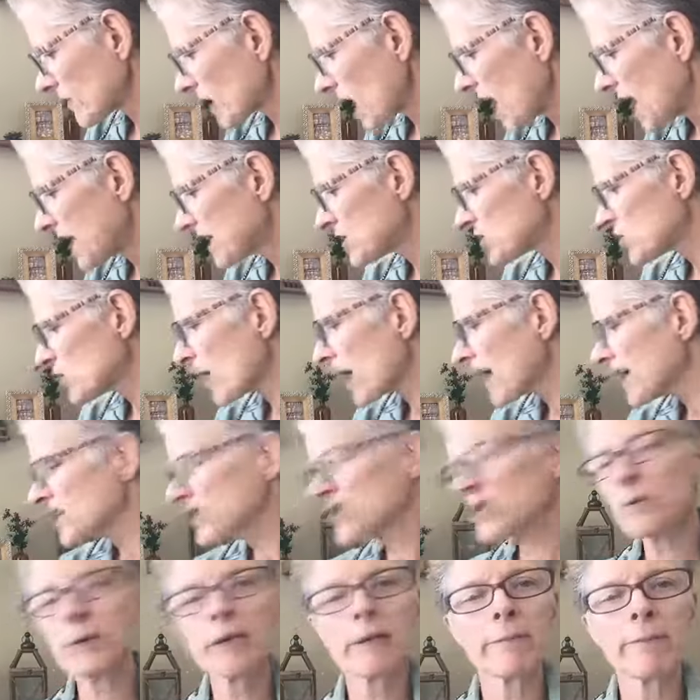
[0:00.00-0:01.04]
I tried
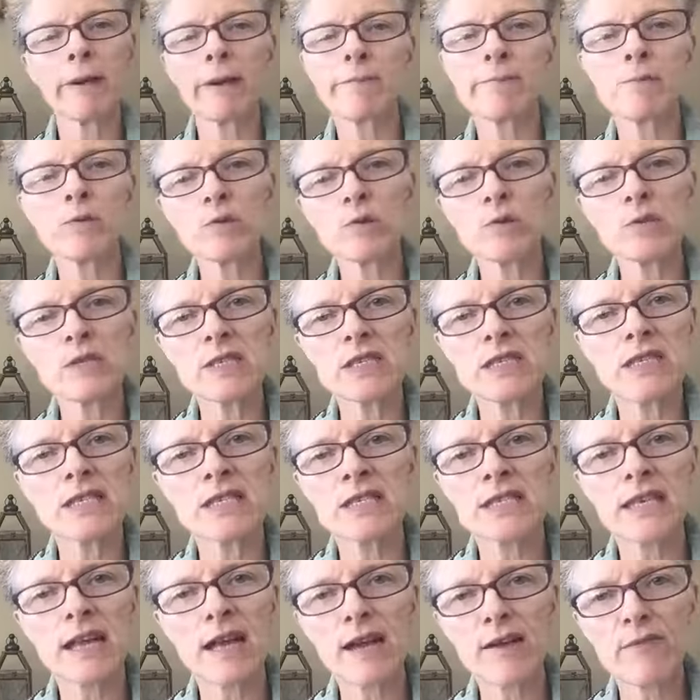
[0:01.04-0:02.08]
doing my moods and
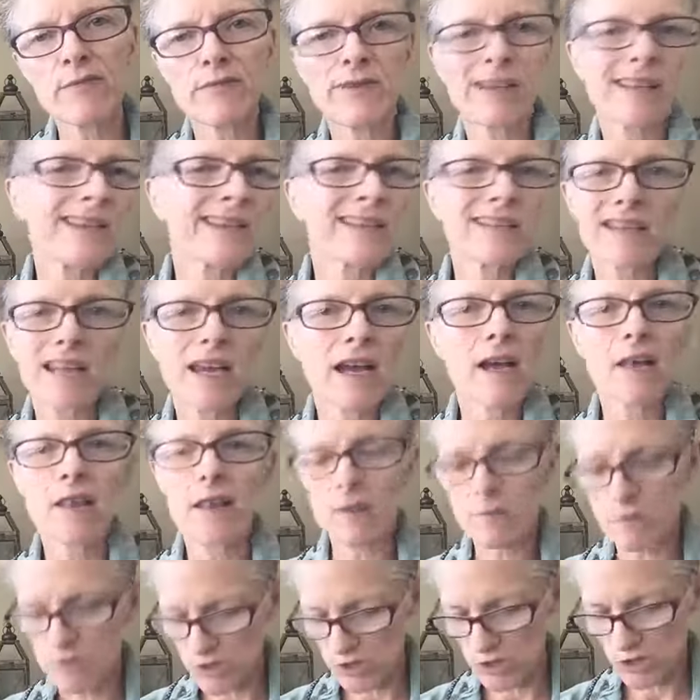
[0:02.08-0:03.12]
stuff, and yeah,
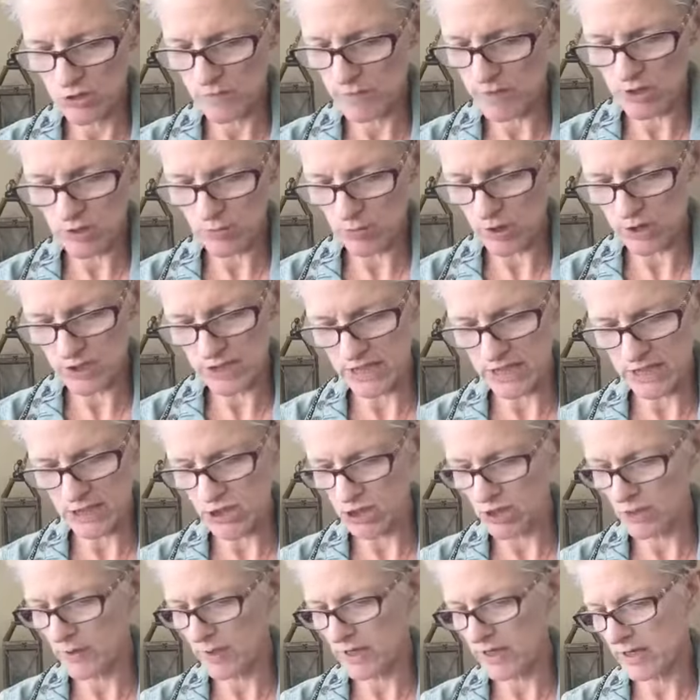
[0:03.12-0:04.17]
that was just too much work, didn't
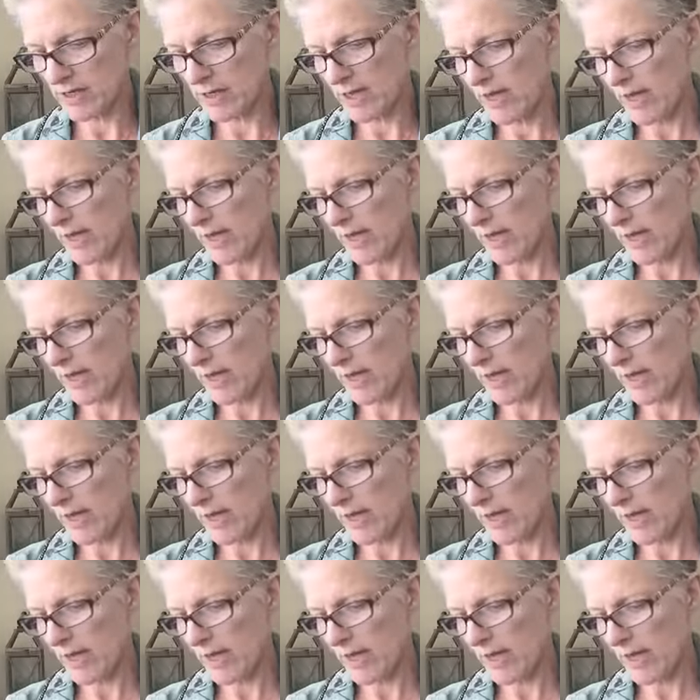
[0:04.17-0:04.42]
do it.